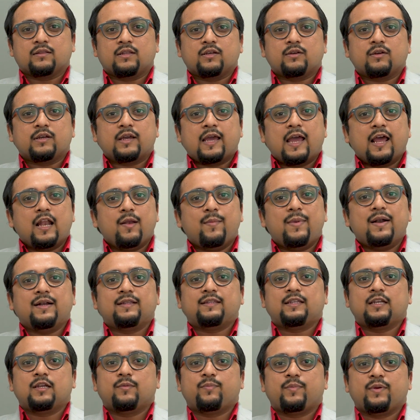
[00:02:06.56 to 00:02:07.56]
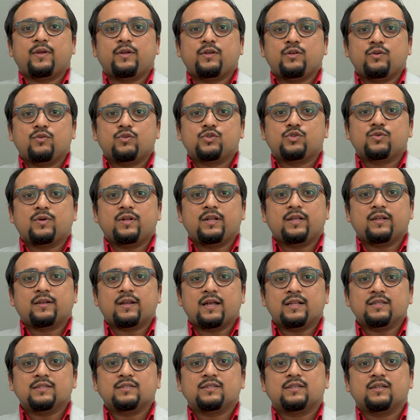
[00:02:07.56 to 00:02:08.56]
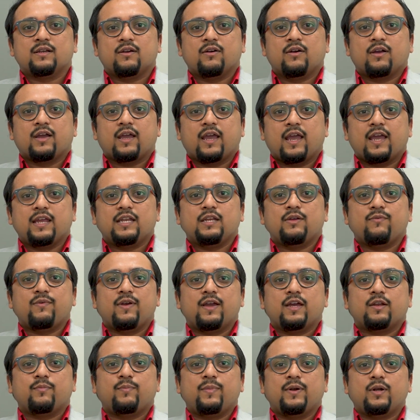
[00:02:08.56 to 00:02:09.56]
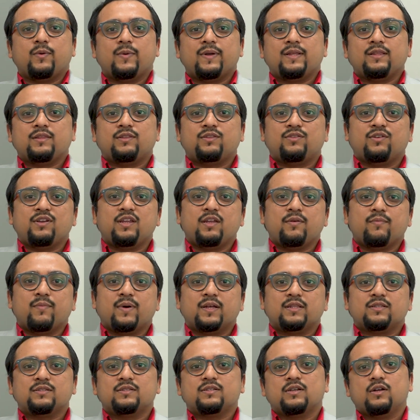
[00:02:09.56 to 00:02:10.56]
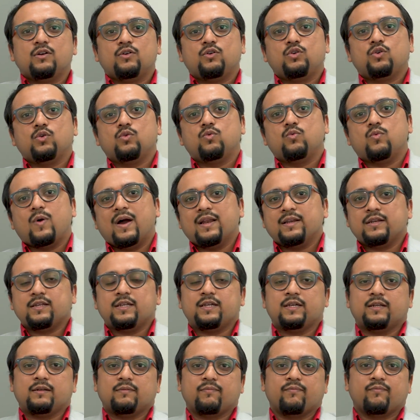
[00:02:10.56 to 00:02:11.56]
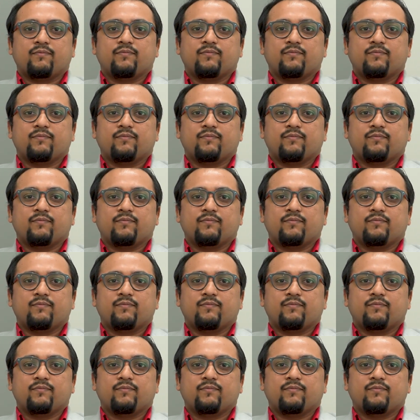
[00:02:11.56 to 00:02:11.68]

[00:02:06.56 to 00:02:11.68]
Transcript: The helmet therapy usually runs anywhere between 3 months to 1 year.